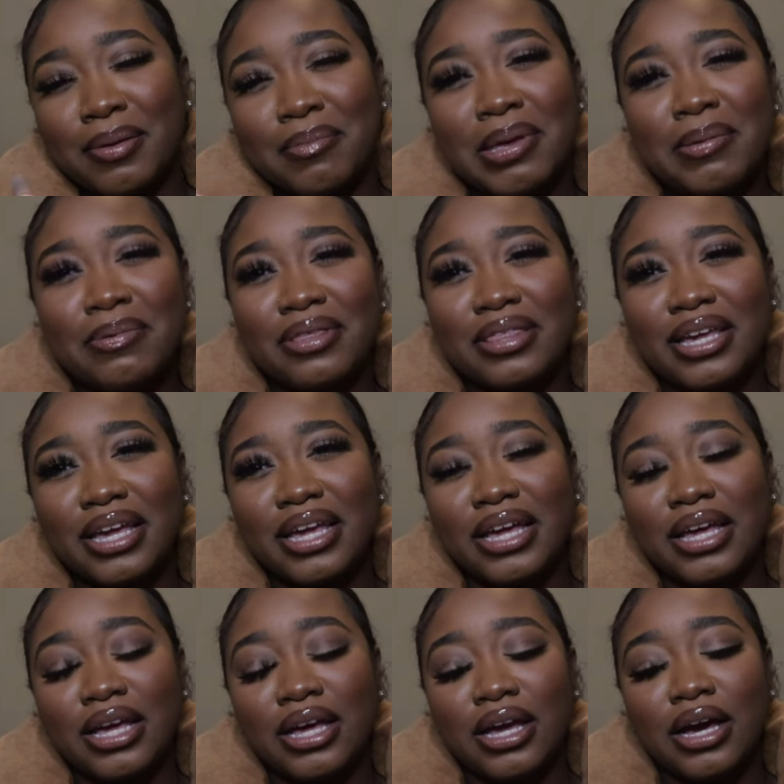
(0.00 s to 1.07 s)
people think
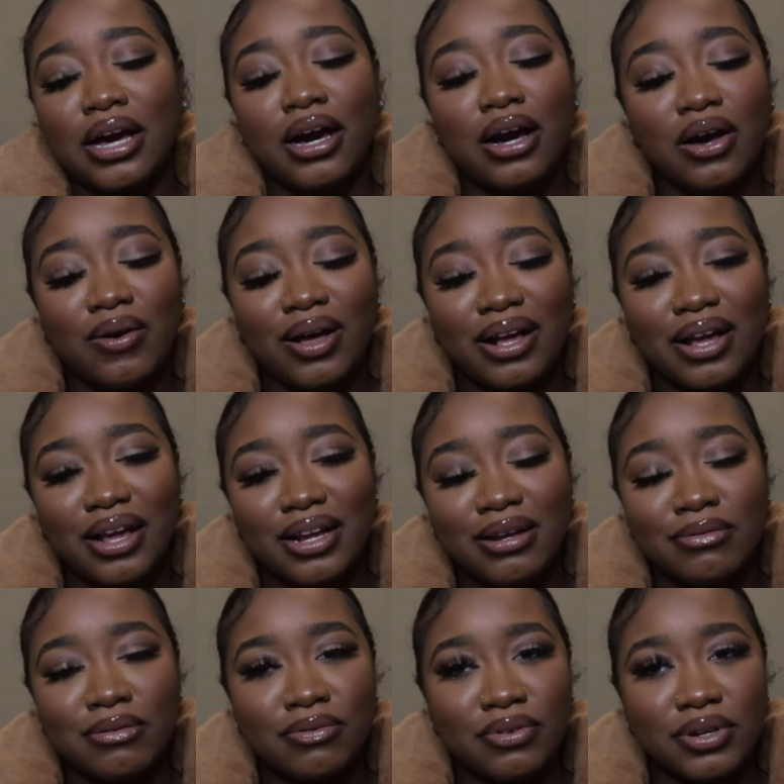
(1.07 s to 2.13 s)
oh, I got hair
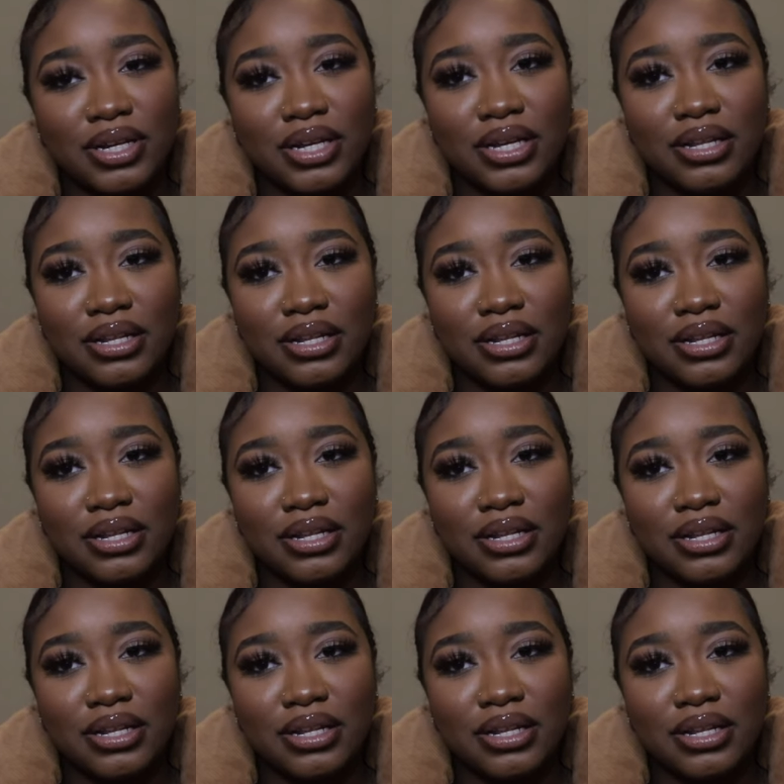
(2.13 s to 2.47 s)
for free,